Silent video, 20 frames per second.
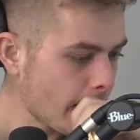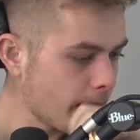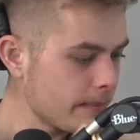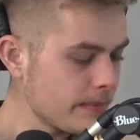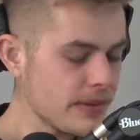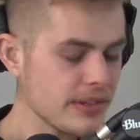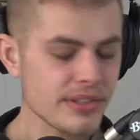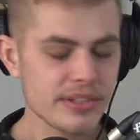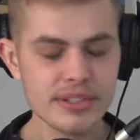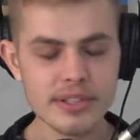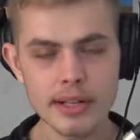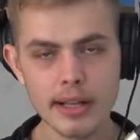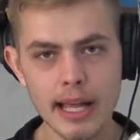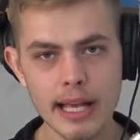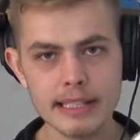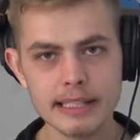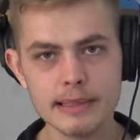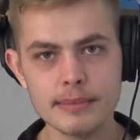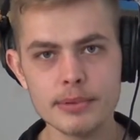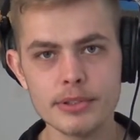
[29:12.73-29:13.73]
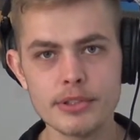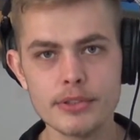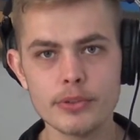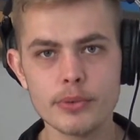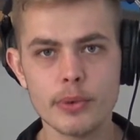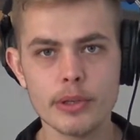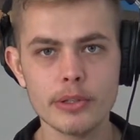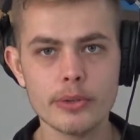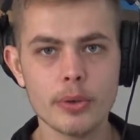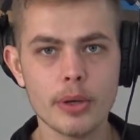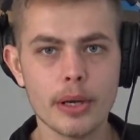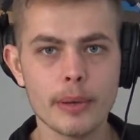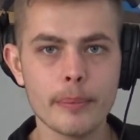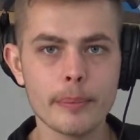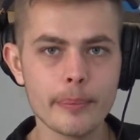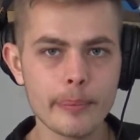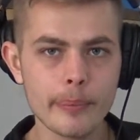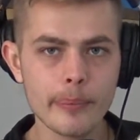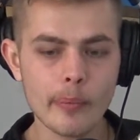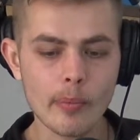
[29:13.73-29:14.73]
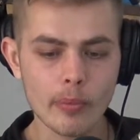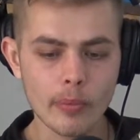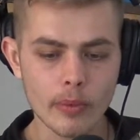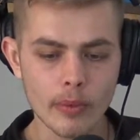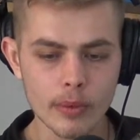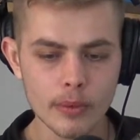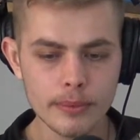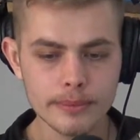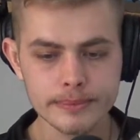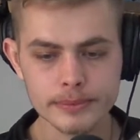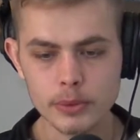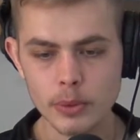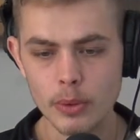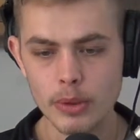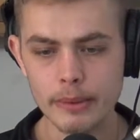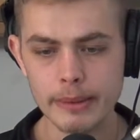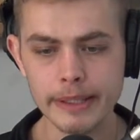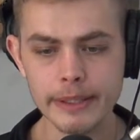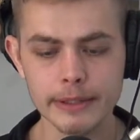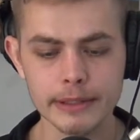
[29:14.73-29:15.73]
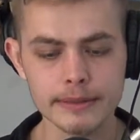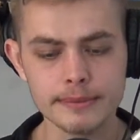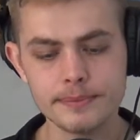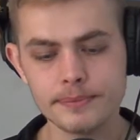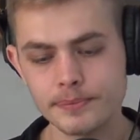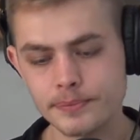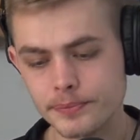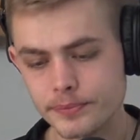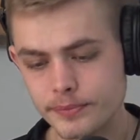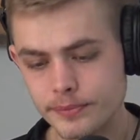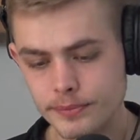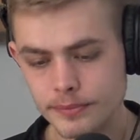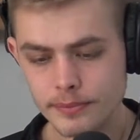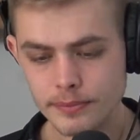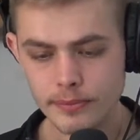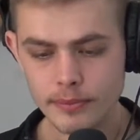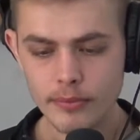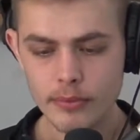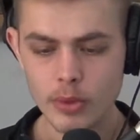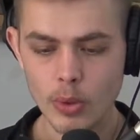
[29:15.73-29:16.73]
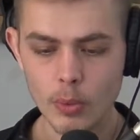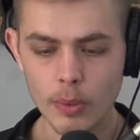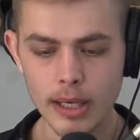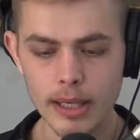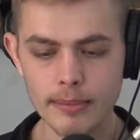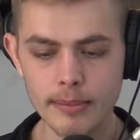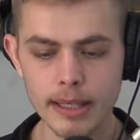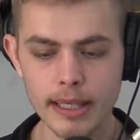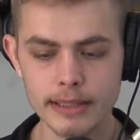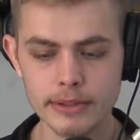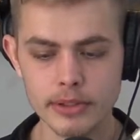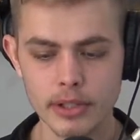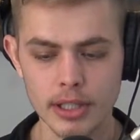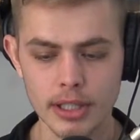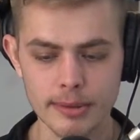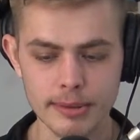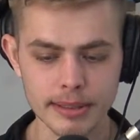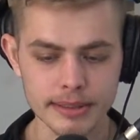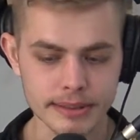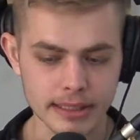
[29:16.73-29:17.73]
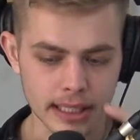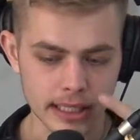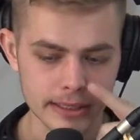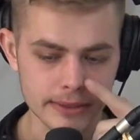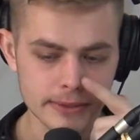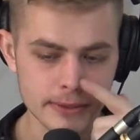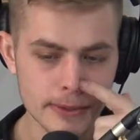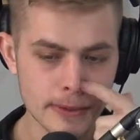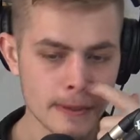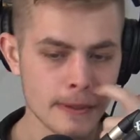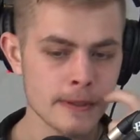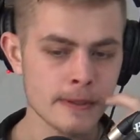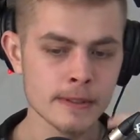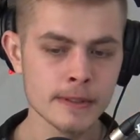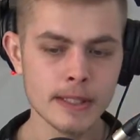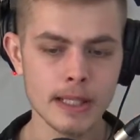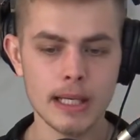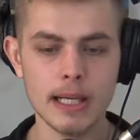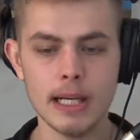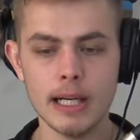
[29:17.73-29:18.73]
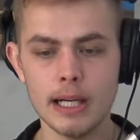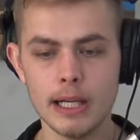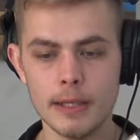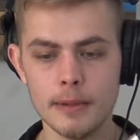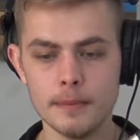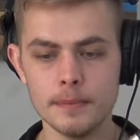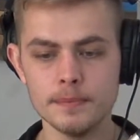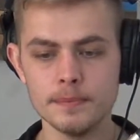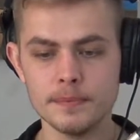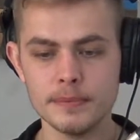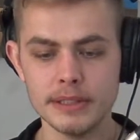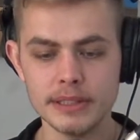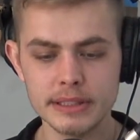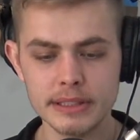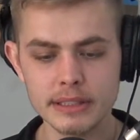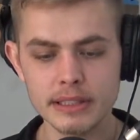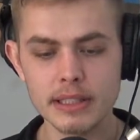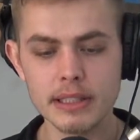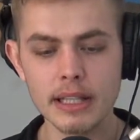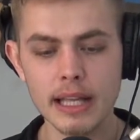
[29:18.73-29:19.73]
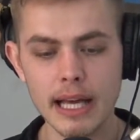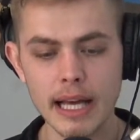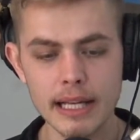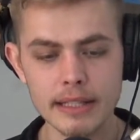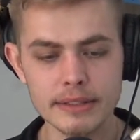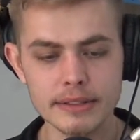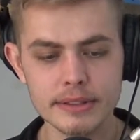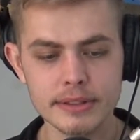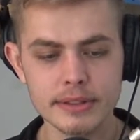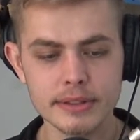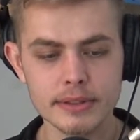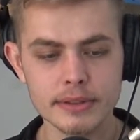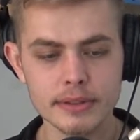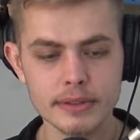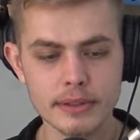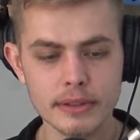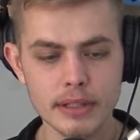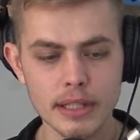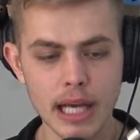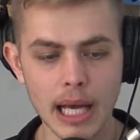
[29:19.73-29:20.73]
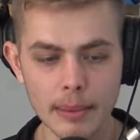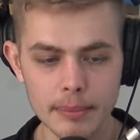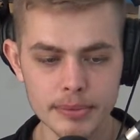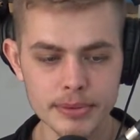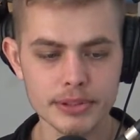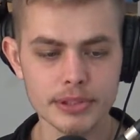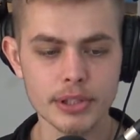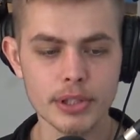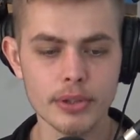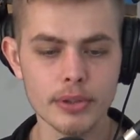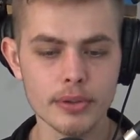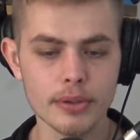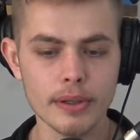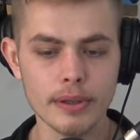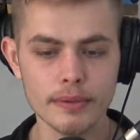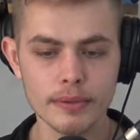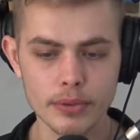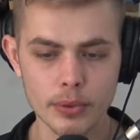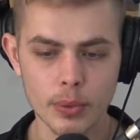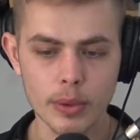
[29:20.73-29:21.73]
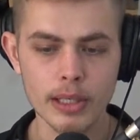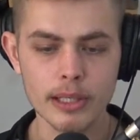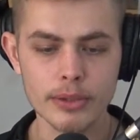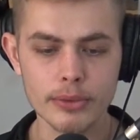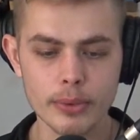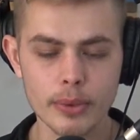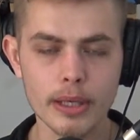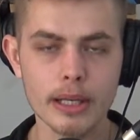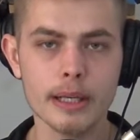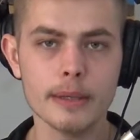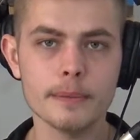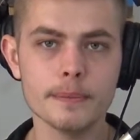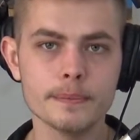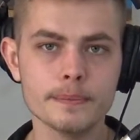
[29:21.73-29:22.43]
This is the last episode of 2020. What am I doing? Why am I talking about science? Um, this is the last episode of 2020.